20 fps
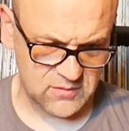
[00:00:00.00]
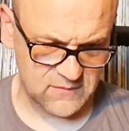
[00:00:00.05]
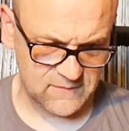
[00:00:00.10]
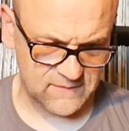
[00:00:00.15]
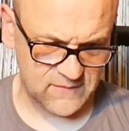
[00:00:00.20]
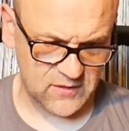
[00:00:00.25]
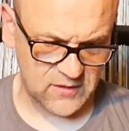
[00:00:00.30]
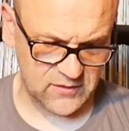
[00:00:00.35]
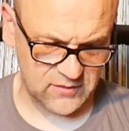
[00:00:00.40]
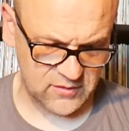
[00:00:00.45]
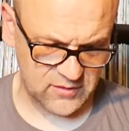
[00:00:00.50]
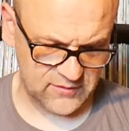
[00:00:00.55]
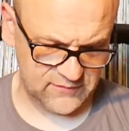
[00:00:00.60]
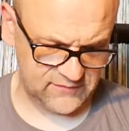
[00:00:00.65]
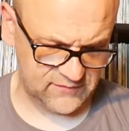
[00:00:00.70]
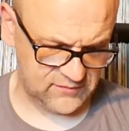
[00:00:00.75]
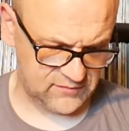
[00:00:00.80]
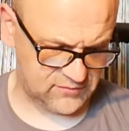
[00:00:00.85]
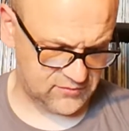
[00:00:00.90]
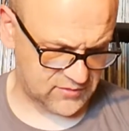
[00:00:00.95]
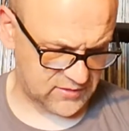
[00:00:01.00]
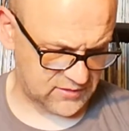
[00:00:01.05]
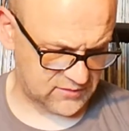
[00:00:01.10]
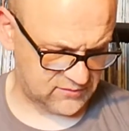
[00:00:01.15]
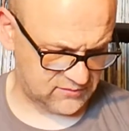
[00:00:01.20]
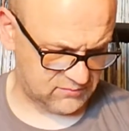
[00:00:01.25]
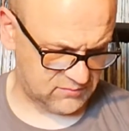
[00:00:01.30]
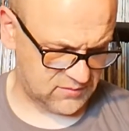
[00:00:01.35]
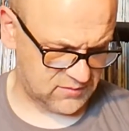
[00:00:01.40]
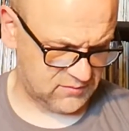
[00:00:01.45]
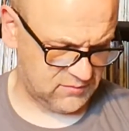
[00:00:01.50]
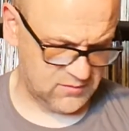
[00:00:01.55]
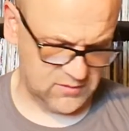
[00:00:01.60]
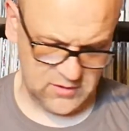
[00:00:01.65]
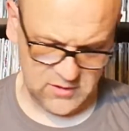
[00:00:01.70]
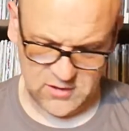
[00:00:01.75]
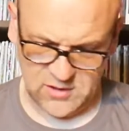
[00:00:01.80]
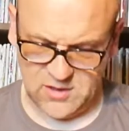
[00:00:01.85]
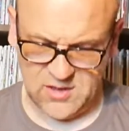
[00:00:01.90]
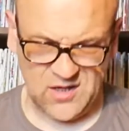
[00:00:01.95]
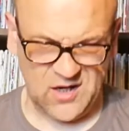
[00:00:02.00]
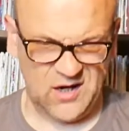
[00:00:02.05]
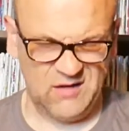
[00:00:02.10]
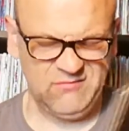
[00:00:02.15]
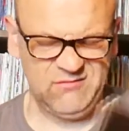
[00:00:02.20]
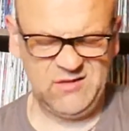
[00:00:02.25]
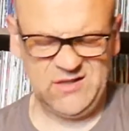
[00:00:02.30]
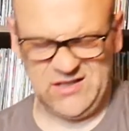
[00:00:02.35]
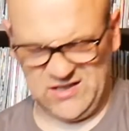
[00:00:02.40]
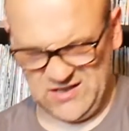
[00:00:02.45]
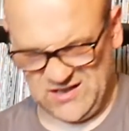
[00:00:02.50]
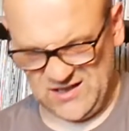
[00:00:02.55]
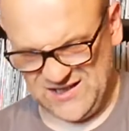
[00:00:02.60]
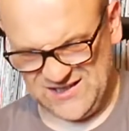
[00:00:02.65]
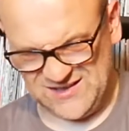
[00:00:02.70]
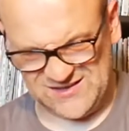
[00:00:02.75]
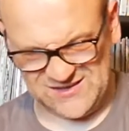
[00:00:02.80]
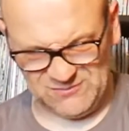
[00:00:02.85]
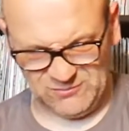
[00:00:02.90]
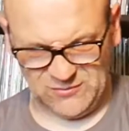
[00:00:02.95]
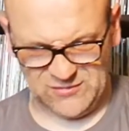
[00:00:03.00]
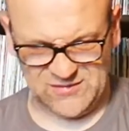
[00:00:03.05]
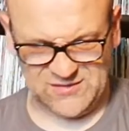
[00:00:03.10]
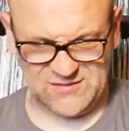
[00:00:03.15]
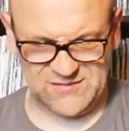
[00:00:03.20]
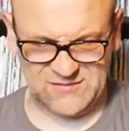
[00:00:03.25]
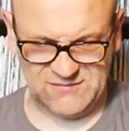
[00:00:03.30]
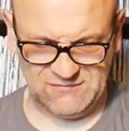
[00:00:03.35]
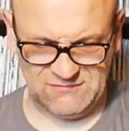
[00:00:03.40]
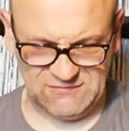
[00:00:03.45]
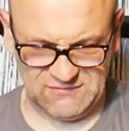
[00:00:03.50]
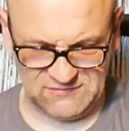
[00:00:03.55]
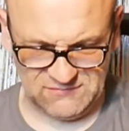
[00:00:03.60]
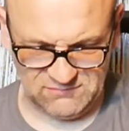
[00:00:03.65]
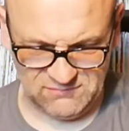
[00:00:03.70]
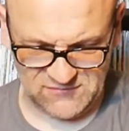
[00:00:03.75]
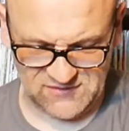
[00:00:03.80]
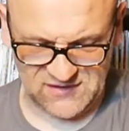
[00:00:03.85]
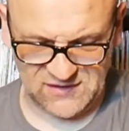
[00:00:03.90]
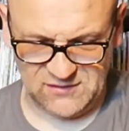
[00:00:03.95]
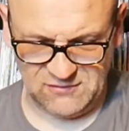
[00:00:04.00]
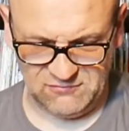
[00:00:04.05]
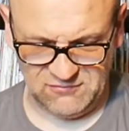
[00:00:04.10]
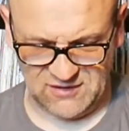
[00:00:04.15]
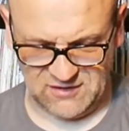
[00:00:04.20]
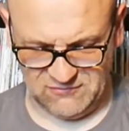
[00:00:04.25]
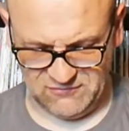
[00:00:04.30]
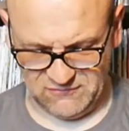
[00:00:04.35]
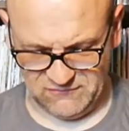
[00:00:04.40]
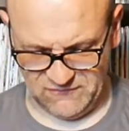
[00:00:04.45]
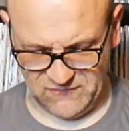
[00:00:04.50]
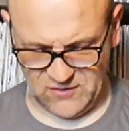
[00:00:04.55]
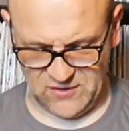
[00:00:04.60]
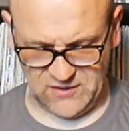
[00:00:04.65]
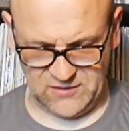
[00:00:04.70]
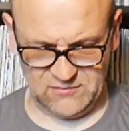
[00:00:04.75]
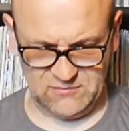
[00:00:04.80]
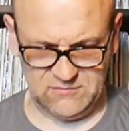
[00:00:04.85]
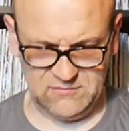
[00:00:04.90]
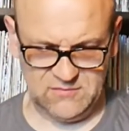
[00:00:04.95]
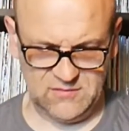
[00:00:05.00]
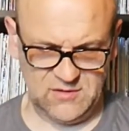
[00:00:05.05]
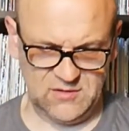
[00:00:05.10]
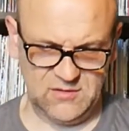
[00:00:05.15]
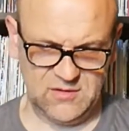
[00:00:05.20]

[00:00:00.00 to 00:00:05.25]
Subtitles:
Fire and Ice, a good track as well. I really need some Cinderella on vinyl. Long